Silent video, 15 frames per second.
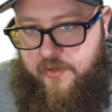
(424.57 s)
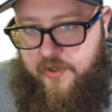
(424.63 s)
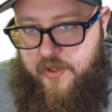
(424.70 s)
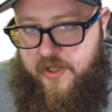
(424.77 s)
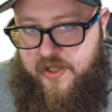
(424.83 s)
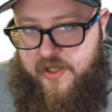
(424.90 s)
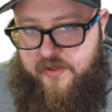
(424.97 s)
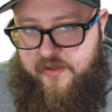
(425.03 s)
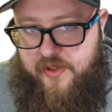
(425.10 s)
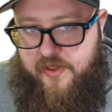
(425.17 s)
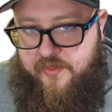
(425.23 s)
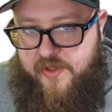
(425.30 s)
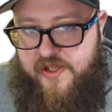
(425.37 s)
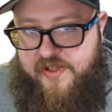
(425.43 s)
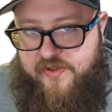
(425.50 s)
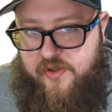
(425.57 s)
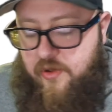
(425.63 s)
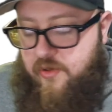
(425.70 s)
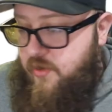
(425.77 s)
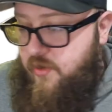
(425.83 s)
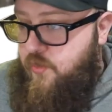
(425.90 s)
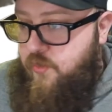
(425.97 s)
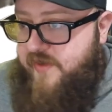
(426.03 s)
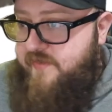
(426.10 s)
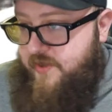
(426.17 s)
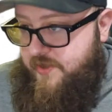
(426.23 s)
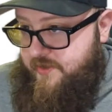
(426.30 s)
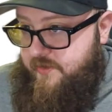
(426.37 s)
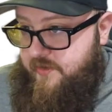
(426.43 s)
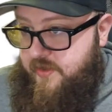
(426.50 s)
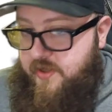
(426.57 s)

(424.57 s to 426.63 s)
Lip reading: and these are riveted.